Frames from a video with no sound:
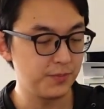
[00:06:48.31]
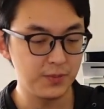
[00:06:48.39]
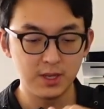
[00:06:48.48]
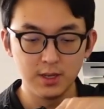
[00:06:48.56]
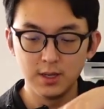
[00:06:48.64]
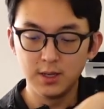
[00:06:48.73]

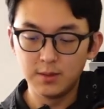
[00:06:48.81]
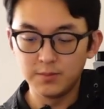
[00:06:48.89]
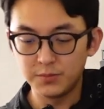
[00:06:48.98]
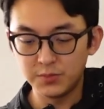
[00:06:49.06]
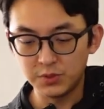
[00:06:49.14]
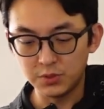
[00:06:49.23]

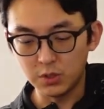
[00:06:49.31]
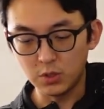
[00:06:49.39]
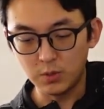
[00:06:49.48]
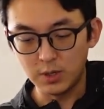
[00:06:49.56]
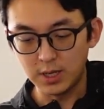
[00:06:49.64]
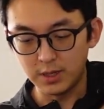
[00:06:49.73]

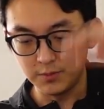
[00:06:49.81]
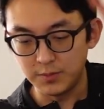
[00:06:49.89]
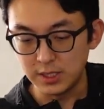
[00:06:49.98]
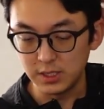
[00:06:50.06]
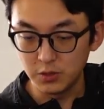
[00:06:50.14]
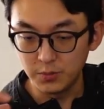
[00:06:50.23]
So
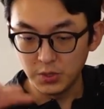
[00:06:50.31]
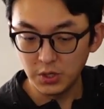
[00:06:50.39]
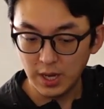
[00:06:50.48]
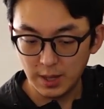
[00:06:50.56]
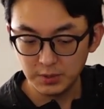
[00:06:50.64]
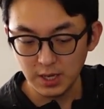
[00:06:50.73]
basically you put your
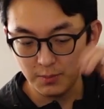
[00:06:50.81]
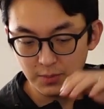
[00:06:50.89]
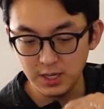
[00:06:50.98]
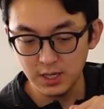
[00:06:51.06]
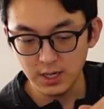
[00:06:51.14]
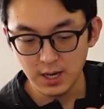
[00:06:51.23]
laptop
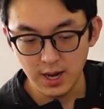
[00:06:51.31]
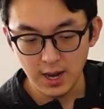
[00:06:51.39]
here,